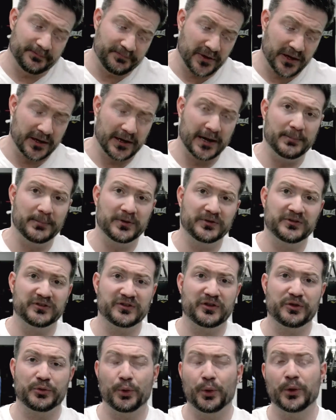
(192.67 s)
The ambush
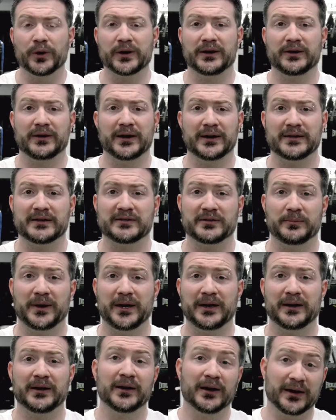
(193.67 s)
is thwarted. That doesn't
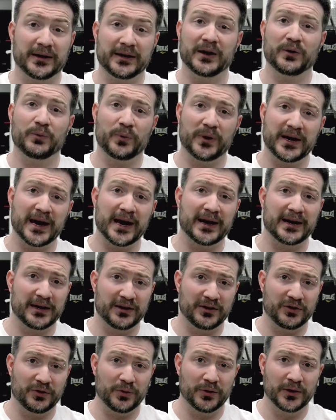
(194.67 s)
mean, again, we can't get
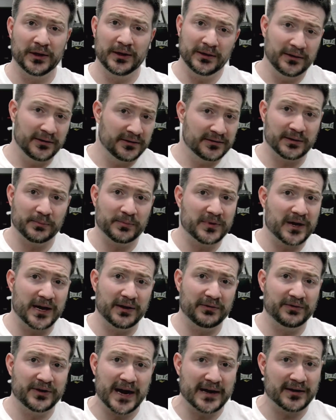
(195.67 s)
into some
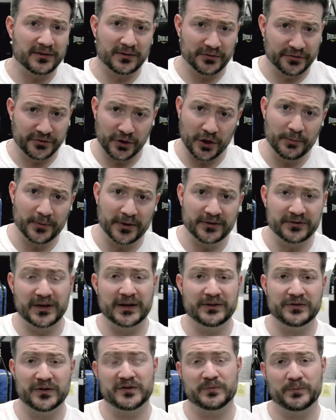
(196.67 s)
kind of tactical skirmish.
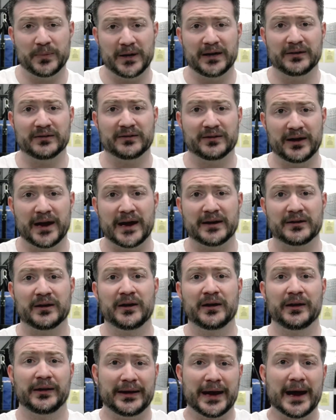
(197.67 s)
That just means that
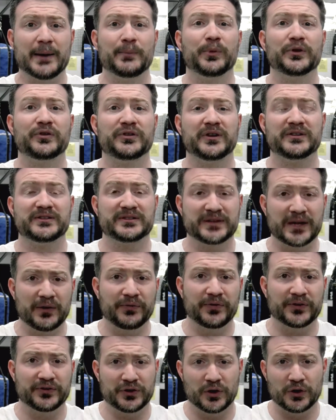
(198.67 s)
the ambush
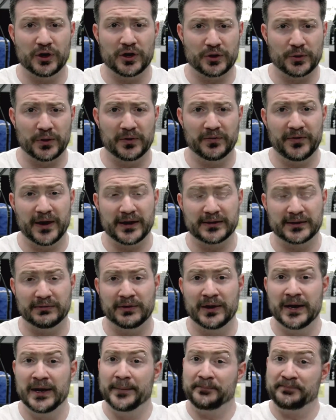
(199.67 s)
itself is no longer effective.